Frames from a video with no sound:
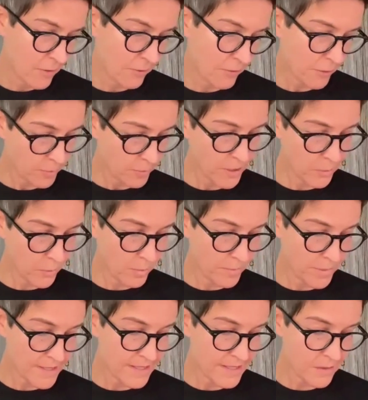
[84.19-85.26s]
Footmen were
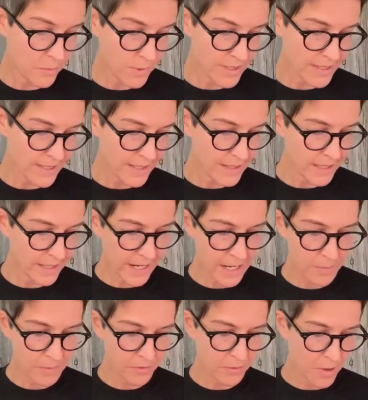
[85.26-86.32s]
busy whisking the
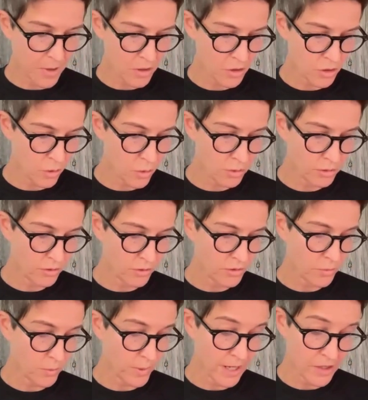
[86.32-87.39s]
capes from our
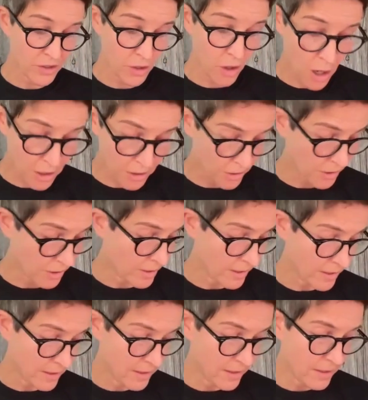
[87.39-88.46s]
shoulders when I saw her,
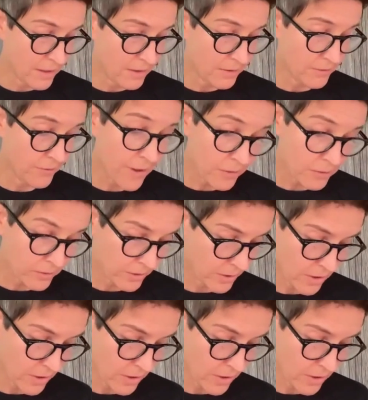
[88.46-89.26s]
felt